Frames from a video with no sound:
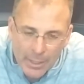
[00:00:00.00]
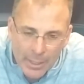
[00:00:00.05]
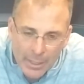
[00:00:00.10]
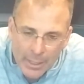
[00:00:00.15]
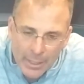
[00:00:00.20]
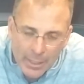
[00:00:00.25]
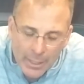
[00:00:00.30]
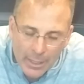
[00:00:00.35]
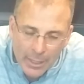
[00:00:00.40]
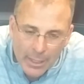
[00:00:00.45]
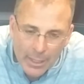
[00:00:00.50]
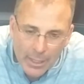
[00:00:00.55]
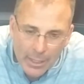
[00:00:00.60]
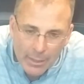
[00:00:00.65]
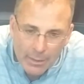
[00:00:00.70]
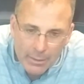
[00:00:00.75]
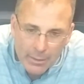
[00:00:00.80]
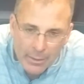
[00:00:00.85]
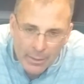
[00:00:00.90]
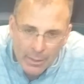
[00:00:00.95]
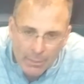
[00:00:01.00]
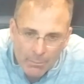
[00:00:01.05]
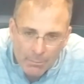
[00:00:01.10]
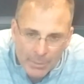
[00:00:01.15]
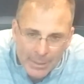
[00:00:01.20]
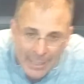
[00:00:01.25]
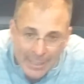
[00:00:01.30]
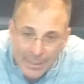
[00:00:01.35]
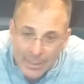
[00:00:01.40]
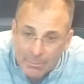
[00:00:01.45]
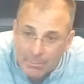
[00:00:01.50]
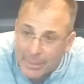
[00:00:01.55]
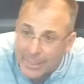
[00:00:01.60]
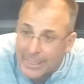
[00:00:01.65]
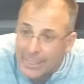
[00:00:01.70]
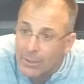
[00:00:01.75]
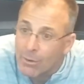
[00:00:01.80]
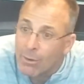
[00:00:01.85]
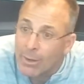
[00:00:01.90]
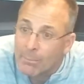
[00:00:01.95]
And, you know, that doesn't
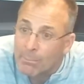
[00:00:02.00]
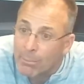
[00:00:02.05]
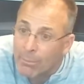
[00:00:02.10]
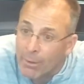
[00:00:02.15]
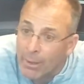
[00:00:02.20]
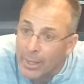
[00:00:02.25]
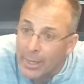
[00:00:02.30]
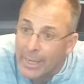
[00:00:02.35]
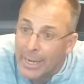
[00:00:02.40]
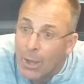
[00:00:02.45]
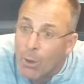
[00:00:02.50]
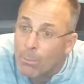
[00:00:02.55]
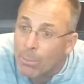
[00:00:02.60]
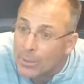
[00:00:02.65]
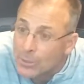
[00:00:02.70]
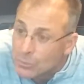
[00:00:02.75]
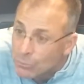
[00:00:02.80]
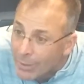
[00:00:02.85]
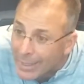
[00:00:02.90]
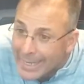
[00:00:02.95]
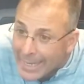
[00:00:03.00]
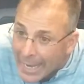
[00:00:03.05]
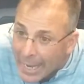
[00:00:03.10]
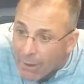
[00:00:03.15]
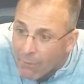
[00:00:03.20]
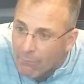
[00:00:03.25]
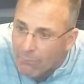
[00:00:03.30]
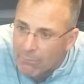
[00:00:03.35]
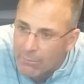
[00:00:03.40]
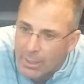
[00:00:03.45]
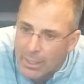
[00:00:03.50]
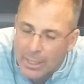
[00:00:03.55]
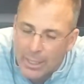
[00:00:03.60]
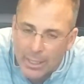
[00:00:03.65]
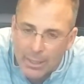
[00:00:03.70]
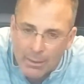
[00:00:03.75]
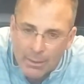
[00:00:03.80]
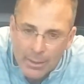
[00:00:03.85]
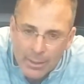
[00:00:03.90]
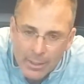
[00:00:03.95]
mean he can go out and help us right now.
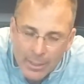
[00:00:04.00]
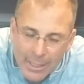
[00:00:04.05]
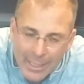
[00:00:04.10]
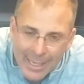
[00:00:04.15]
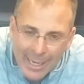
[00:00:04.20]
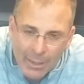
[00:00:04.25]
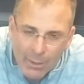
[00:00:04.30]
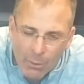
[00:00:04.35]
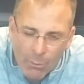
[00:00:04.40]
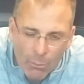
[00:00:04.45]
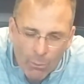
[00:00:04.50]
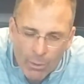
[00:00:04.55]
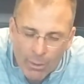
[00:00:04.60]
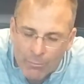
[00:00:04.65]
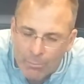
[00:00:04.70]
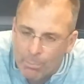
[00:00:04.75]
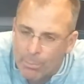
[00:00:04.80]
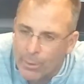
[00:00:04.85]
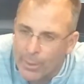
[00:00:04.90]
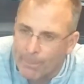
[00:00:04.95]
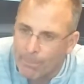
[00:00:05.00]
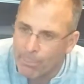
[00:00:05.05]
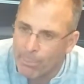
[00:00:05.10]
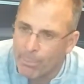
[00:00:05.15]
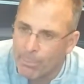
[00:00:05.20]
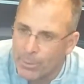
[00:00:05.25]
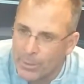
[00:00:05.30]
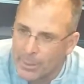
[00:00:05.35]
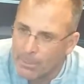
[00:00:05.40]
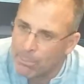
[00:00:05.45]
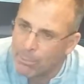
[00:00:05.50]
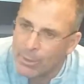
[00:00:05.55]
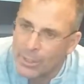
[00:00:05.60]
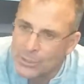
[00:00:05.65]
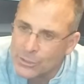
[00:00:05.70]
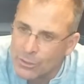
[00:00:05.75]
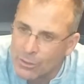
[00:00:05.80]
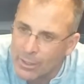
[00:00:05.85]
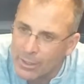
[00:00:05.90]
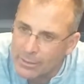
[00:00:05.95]
And I don't want to put the
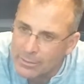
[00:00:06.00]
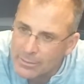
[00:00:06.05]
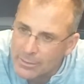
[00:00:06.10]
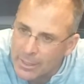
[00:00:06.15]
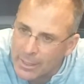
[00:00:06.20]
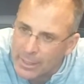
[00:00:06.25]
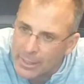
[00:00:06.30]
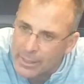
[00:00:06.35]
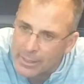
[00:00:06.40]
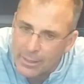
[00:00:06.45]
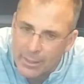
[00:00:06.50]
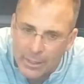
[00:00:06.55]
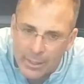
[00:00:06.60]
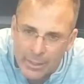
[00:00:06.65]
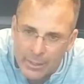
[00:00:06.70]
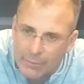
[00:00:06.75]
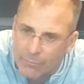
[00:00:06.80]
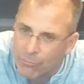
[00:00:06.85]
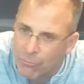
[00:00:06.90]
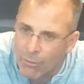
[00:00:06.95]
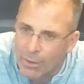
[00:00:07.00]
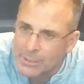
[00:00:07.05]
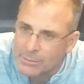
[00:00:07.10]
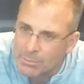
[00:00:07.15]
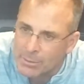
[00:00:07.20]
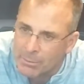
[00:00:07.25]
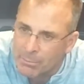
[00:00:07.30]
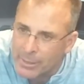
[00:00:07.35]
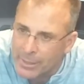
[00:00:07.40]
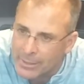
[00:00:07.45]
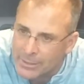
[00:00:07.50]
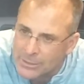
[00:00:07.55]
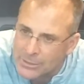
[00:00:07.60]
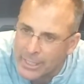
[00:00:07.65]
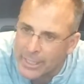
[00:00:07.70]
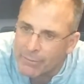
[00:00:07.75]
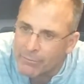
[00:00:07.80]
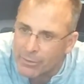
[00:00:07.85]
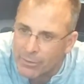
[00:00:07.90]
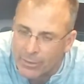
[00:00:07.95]
pressure on a freshman to be the
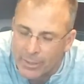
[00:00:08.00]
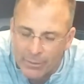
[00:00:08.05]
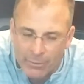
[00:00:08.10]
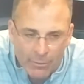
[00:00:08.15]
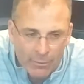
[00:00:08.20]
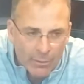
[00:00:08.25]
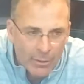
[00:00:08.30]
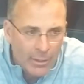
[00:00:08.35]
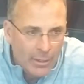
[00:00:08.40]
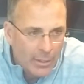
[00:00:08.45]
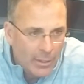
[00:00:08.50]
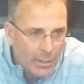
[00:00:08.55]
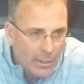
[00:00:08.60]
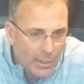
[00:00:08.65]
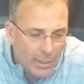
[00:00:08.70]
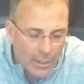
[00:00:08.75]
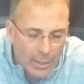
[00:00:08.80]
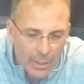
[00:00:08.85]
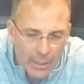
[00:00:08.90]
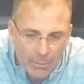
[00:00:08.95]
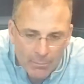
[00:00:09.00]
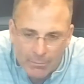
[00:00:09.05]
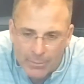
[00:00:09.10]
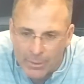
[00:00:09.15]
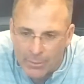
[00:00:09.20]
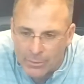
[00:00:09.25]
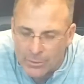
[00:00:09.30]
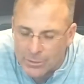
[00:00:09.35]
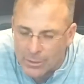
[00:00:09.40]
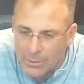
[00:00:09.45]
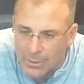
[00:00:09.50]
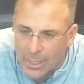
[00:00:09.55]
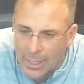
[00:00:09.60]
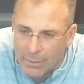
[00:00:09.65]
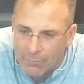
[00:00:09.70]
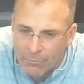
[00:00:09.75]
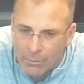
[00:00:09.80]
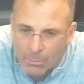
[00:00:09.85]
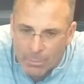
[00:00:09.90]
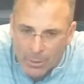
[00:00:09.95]
savior either. There's a
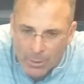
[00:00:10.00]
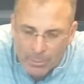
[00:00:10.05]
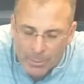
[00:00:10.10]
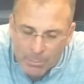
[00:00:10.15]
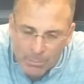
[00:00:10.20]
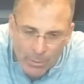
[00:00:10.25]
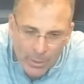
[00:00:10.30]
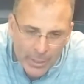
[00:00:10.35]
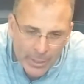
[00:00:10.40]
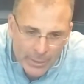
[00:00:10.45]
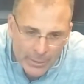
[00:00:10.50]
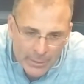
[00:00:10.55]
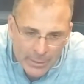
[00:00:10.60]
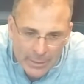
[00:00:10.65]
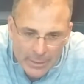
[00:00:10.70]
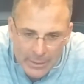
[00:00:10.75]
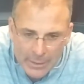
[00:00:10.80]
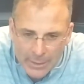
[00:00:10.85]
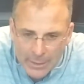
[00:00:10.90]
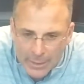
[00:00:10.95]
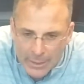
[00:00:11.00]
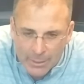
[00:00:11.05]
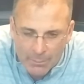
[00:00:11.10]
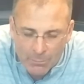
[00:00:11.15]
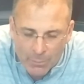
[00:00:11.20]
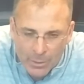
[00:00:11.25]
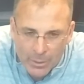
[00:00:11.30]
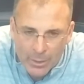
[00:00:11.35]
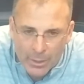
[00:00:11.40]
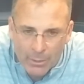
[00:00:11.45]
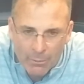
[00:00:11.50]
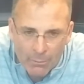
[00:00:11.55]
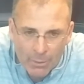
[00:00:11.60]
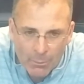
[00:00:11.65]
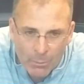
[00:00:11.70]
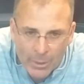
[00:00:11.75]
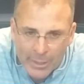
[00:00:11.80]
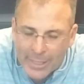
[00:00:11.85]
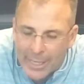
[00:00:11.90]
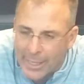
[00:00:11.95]
lot of football to be played. And
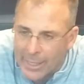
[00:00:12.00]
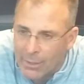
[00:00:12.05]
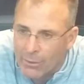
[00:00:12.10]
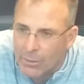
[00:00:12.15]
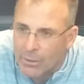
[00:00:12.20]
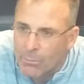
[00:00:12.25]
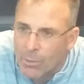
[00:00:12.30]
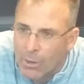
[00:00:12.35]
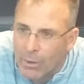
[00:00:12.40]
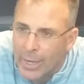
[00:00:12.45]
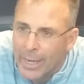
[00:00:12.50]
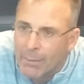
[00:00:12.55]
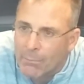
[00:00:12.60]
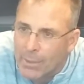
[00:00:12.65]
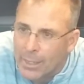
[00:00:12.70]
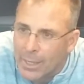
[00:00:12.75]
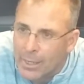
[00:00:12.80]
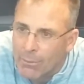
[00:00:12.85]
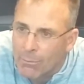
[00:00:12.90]
I want to take care of DeMar Hamlin.